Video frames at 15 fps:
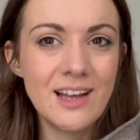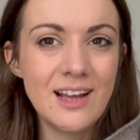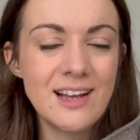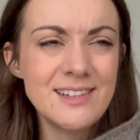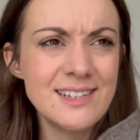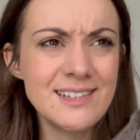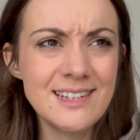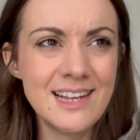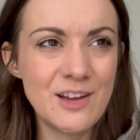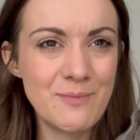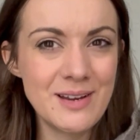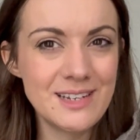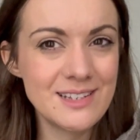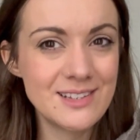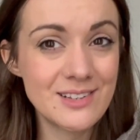As I say, I've
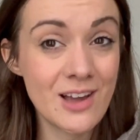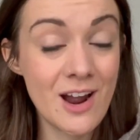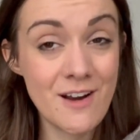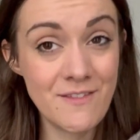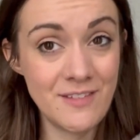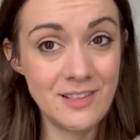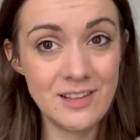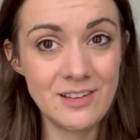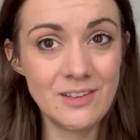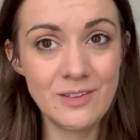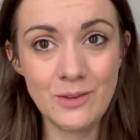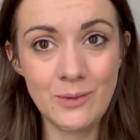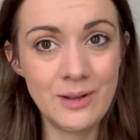made a scarf in this though,